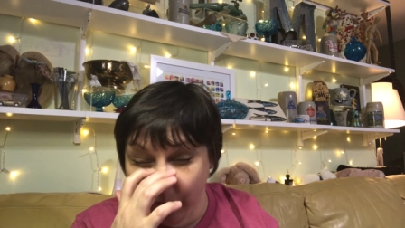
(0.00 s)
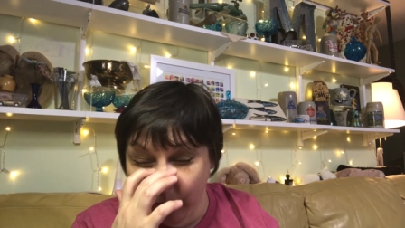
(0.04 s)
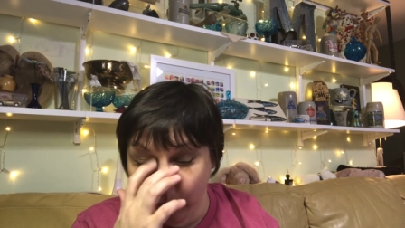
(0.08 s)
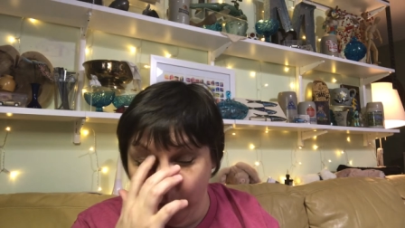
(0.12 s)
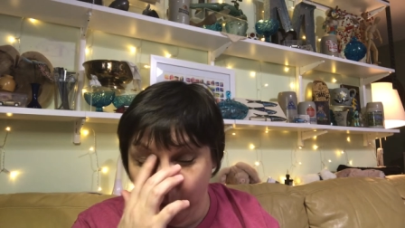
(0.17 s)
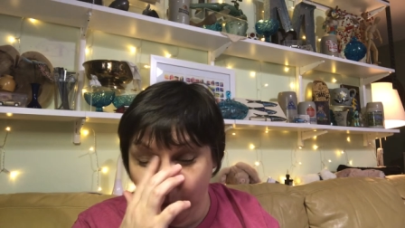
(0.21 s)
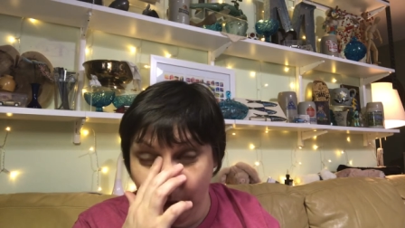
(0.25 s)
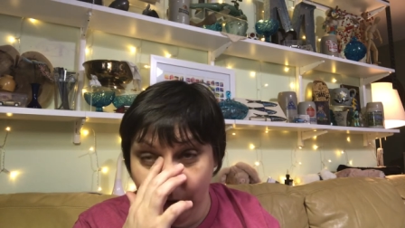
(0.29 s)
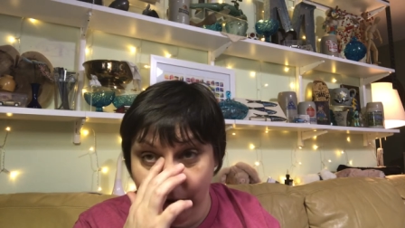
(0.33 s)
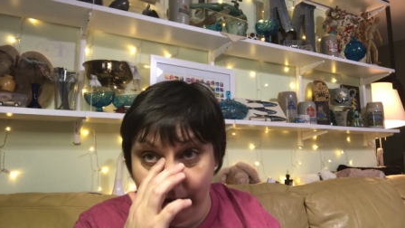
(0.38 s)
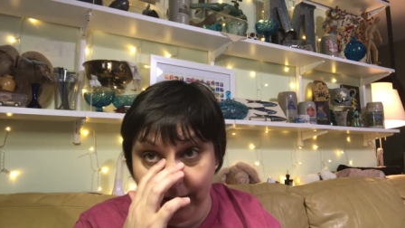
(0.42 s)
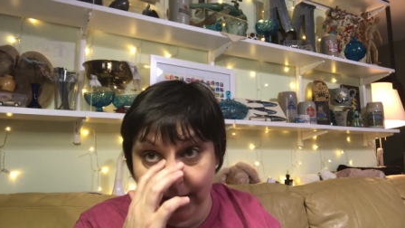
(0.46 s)

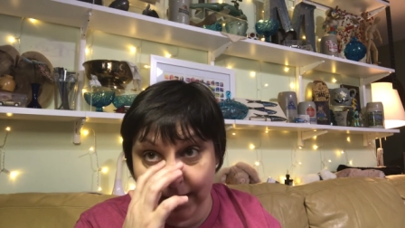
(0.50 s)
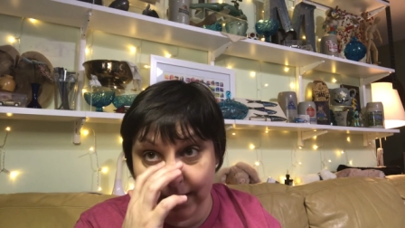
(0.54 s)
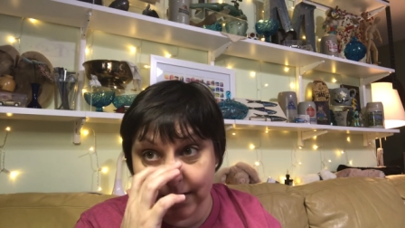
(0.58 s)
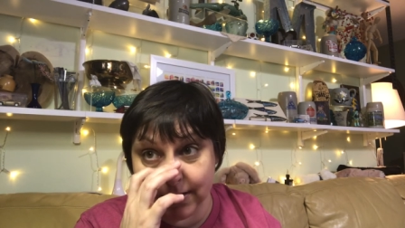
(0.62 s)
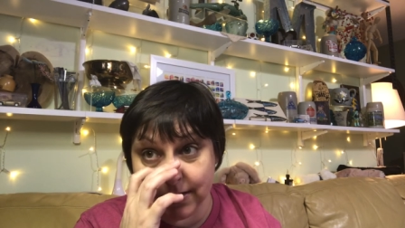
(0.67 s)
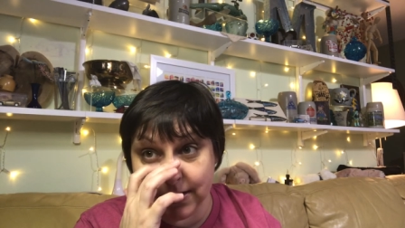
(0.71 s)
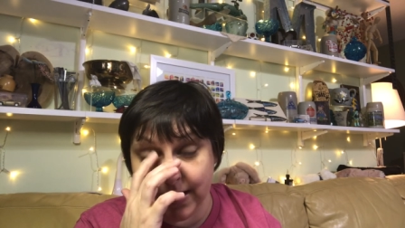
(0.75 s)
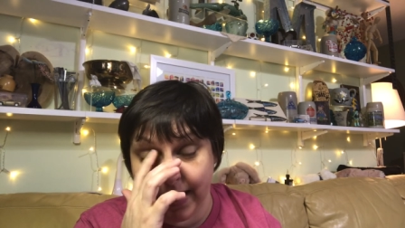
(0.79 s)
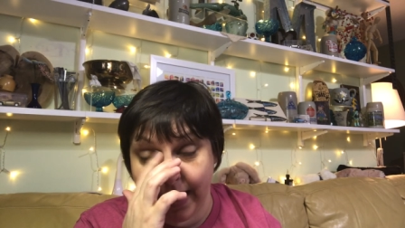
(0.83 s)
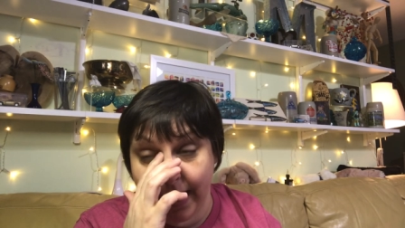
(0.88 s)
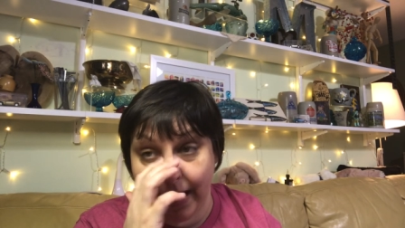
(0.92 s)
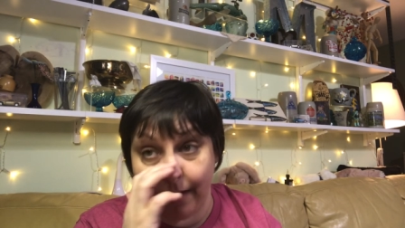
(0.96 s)
wanted
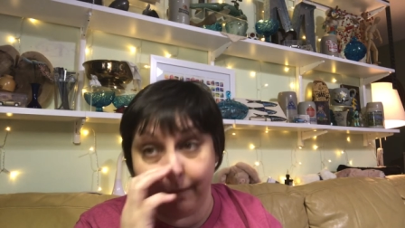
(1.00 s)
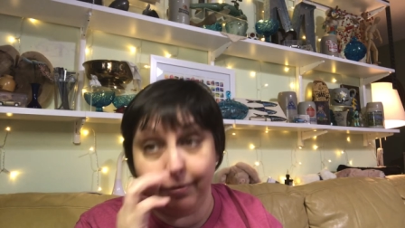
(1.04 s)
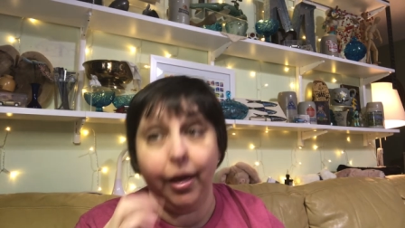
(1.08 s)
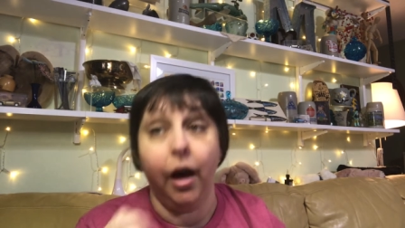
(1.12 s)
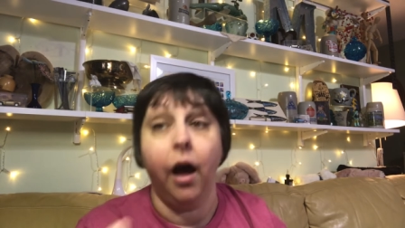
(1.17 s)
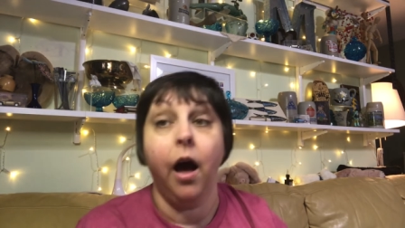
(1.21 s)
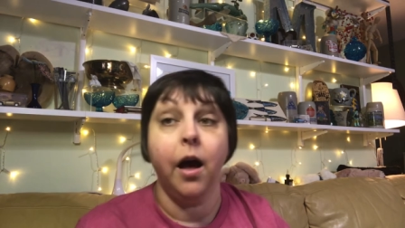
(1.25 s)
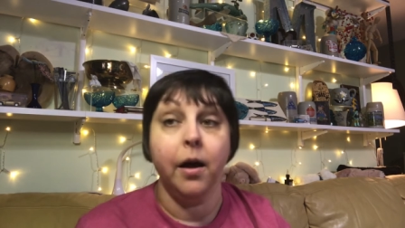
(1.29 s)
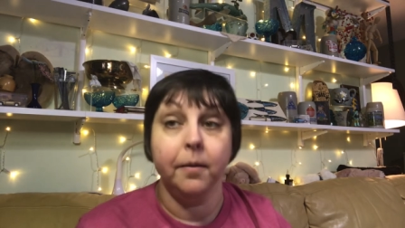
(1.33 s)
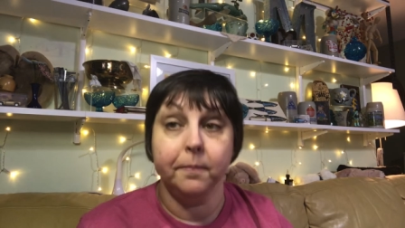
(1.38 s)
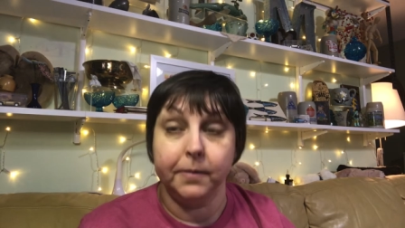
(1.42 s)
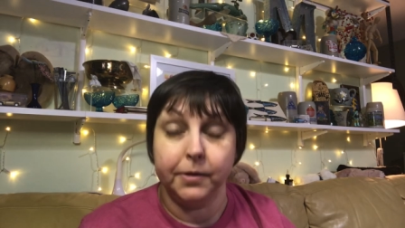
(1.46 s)
to have the
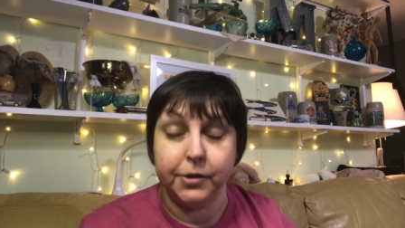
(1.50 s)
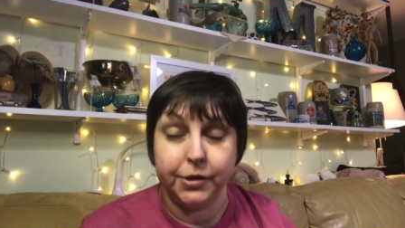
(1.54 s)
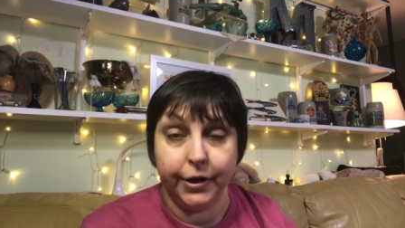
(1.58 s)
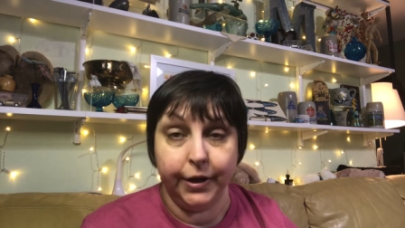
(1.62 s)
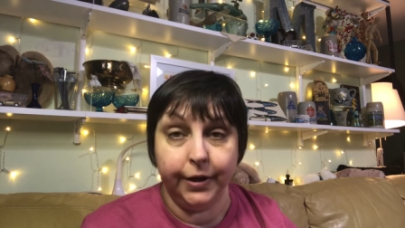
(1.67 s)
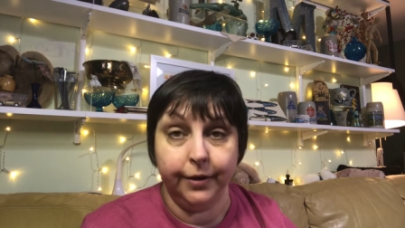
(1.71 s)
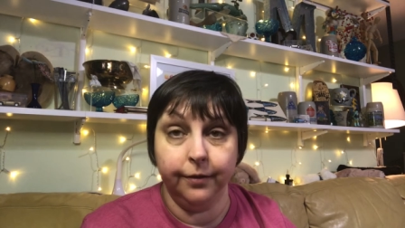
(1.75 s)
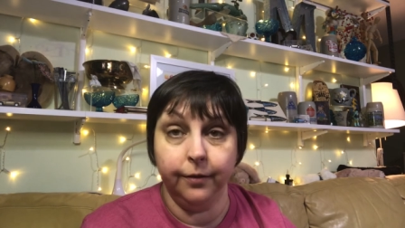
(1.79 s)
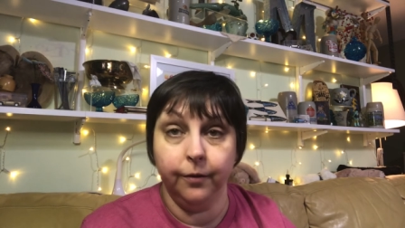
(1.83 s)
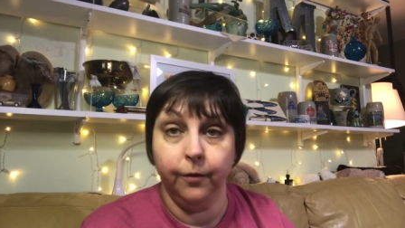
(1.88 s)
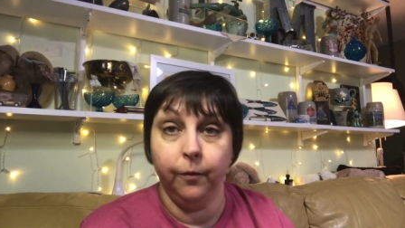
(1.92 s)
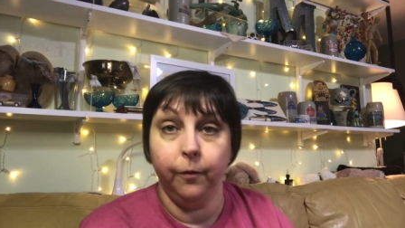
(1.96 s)

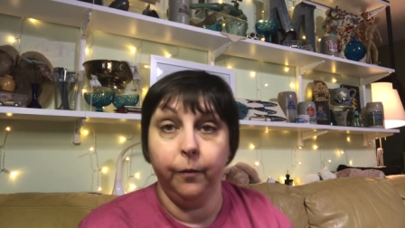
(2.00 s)
option